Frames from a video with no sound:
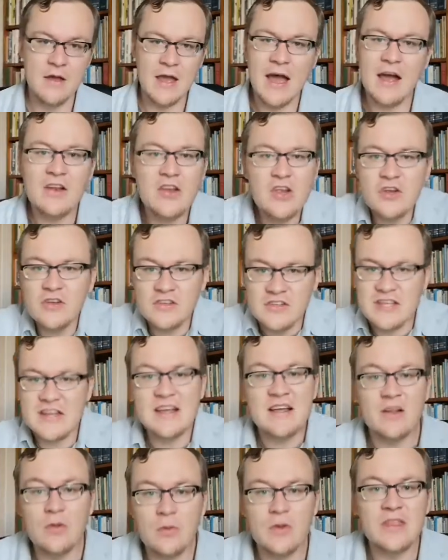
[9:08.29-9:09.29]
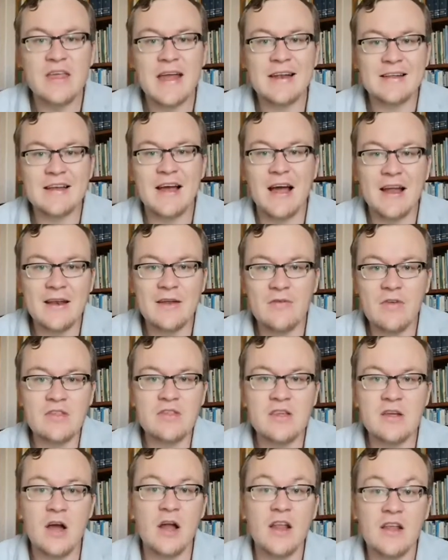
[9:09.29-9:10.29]
How do you deal with that kind of a
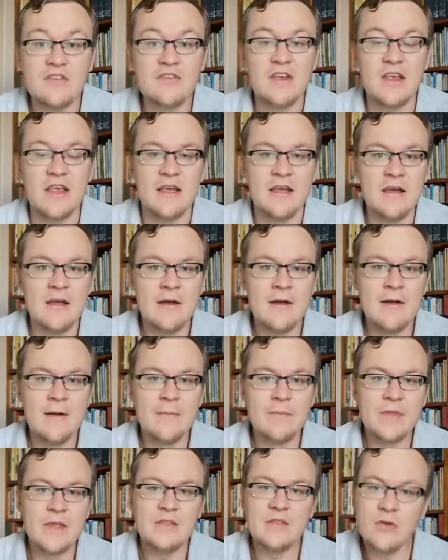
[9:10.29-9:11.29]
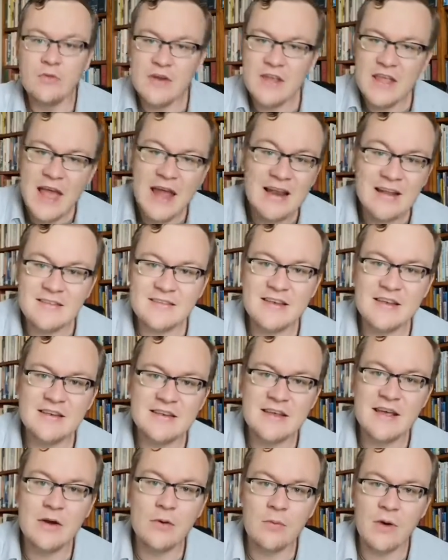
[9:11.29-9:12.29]
theology? The reality,
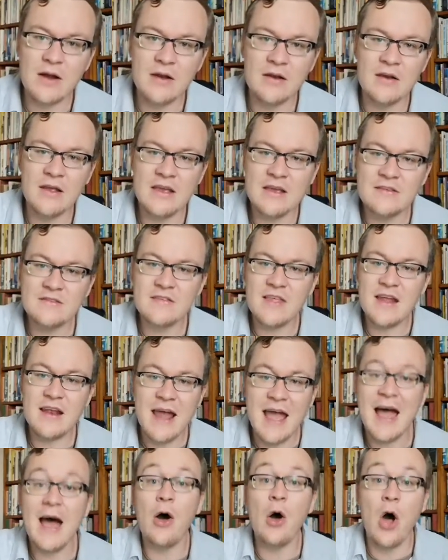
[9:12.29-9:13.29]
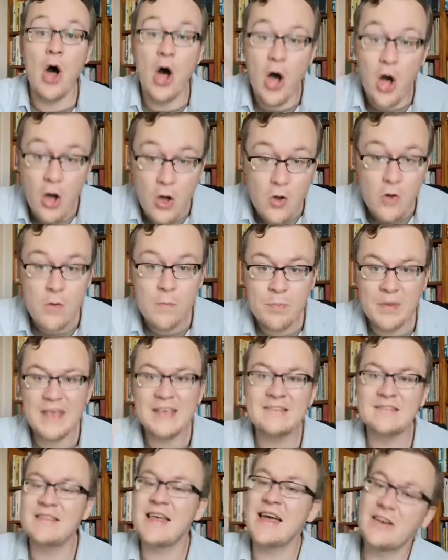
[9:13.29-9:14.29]
dear one, is that our hope
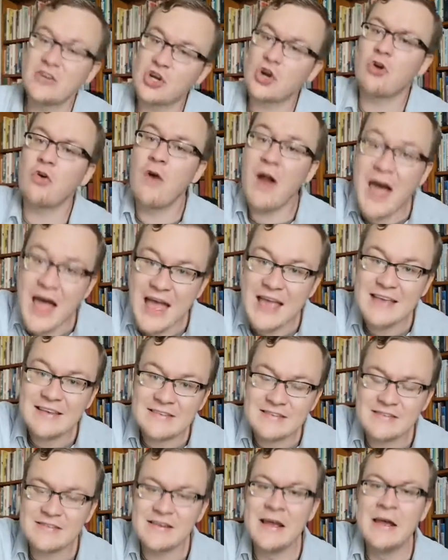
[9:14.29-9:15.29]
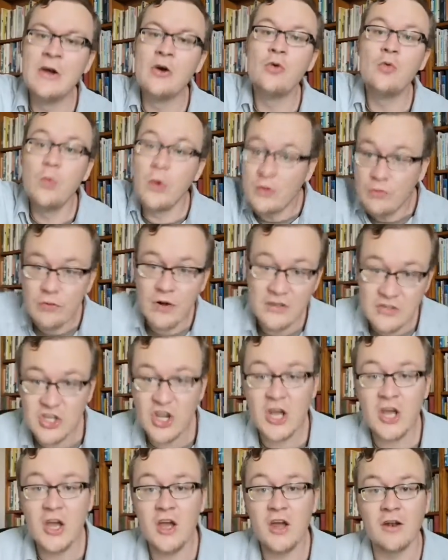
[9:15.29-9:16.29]
is that Christ will
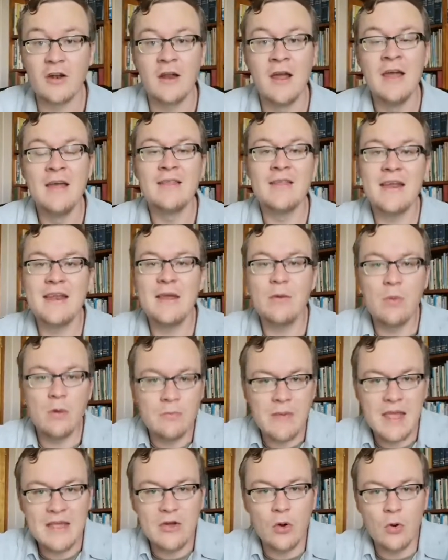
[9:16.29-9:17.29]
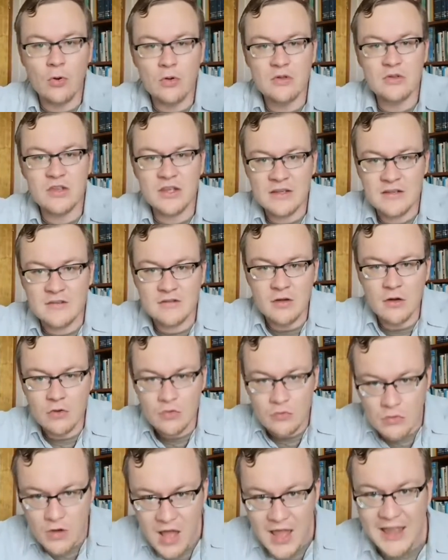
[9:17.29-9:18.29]
return, that he will make all things
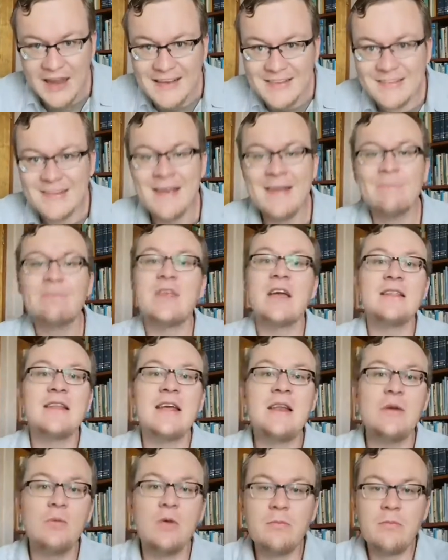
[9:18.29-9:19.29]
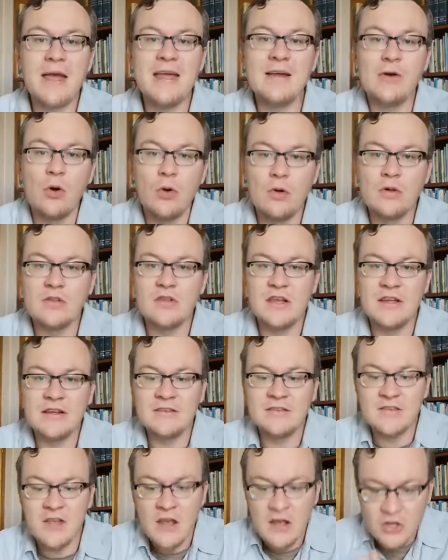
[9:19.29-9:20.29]
right, and that he will make all
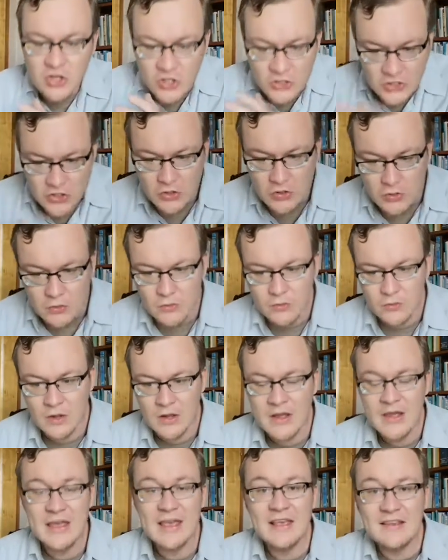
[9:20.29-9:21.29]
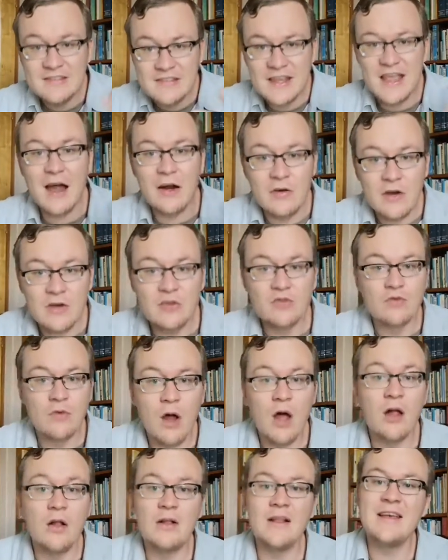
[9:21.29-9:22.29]
things new. His current
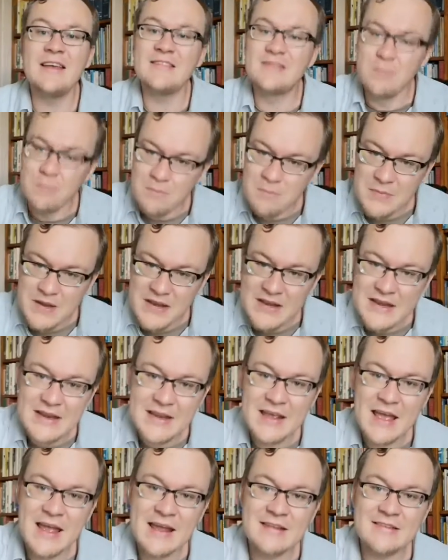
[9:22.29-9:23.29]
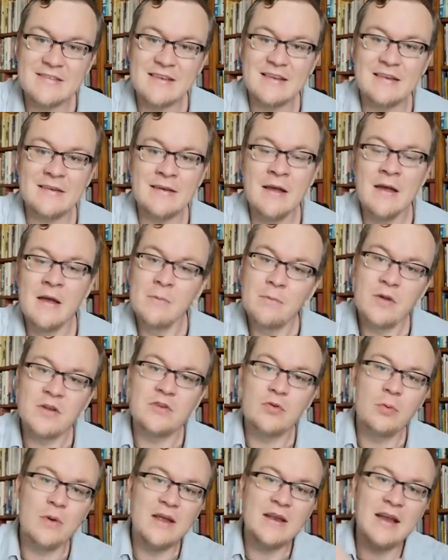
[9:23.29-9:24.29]
role is mediating
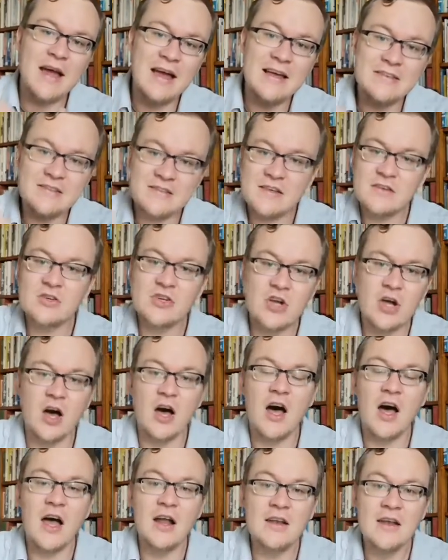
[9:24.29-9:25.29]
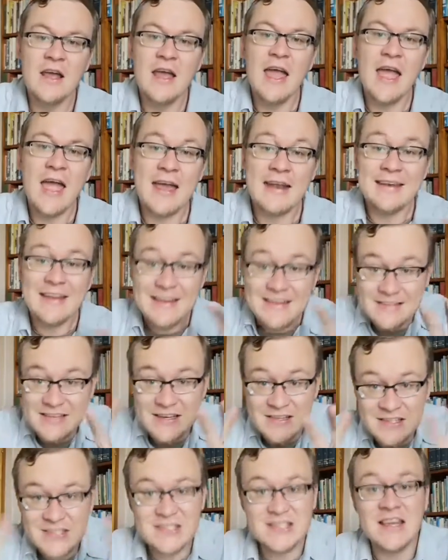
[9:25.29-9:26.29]
between us and God and
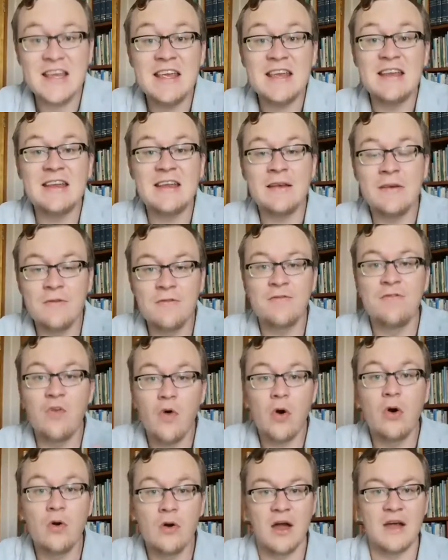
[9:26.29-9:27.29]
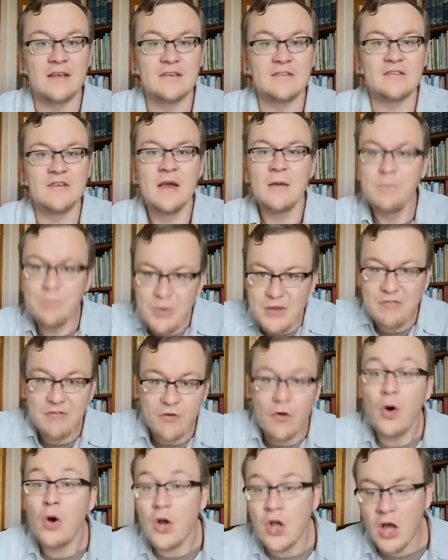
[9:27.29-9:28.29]
interceding for us
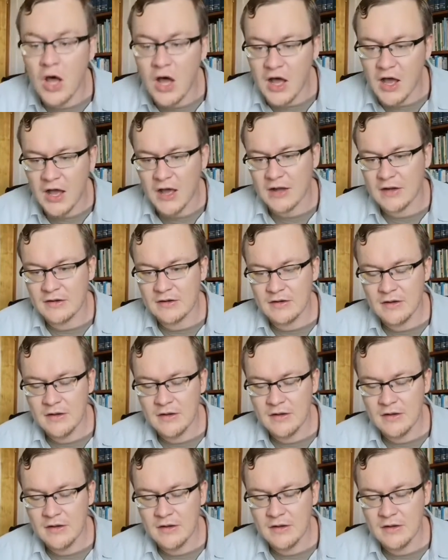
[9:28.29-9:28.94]
before God.